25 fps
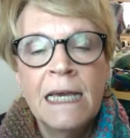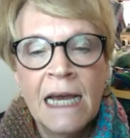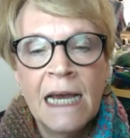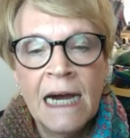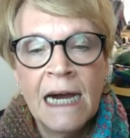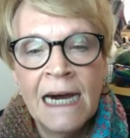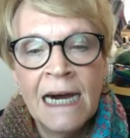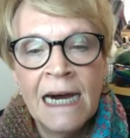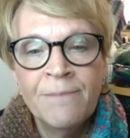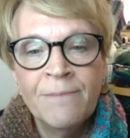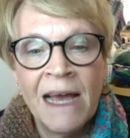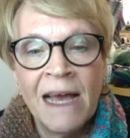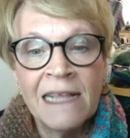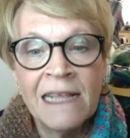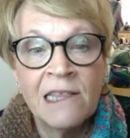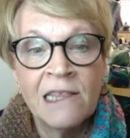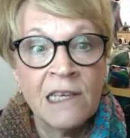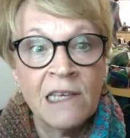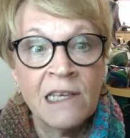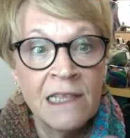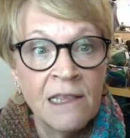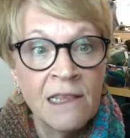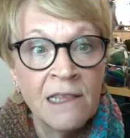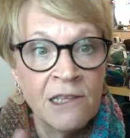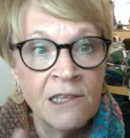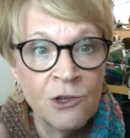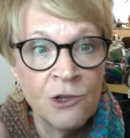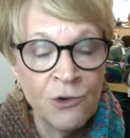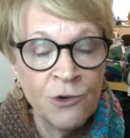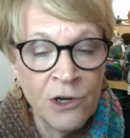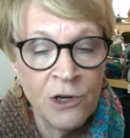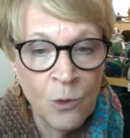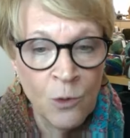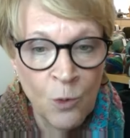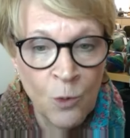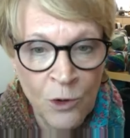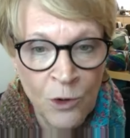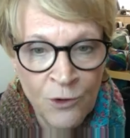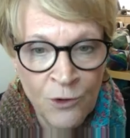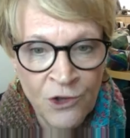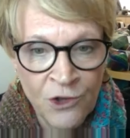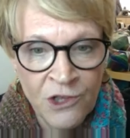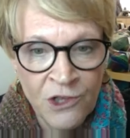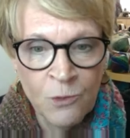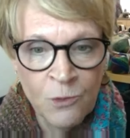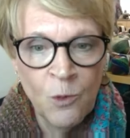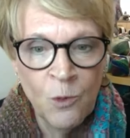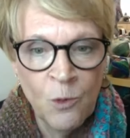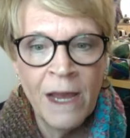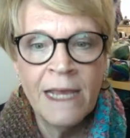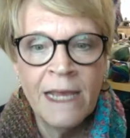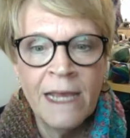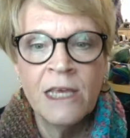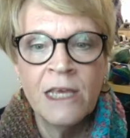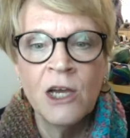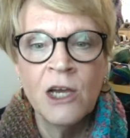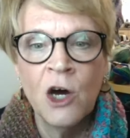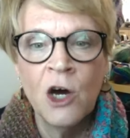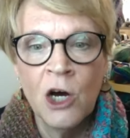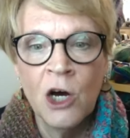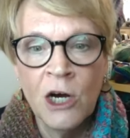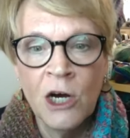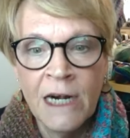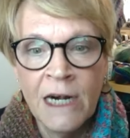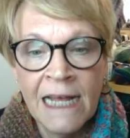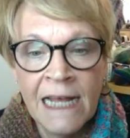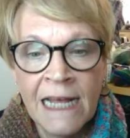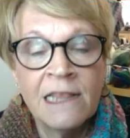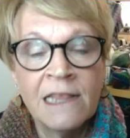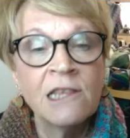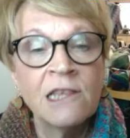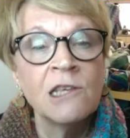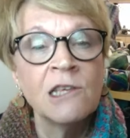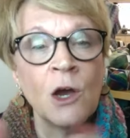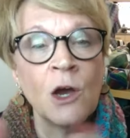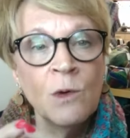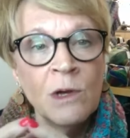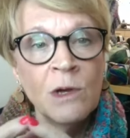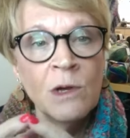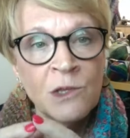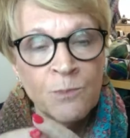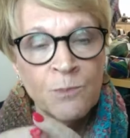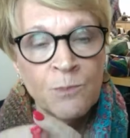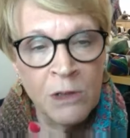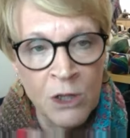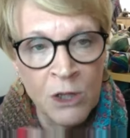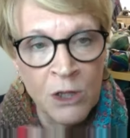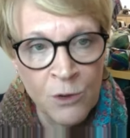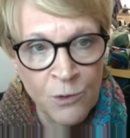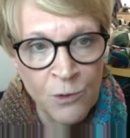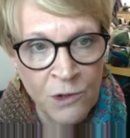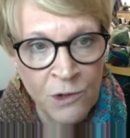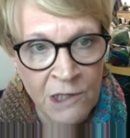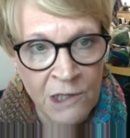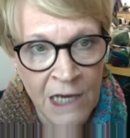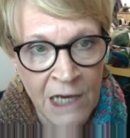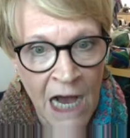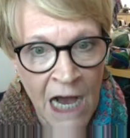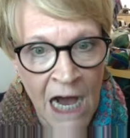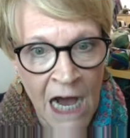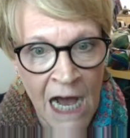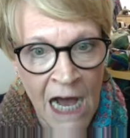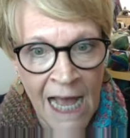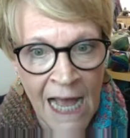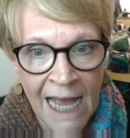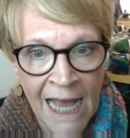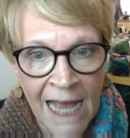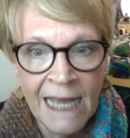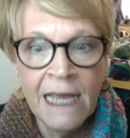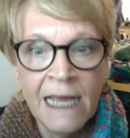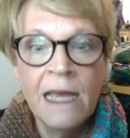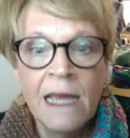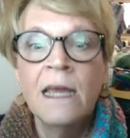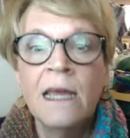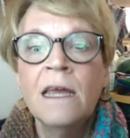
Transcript: Um, that's considered a worsted weight yarn, and so is Blue Sky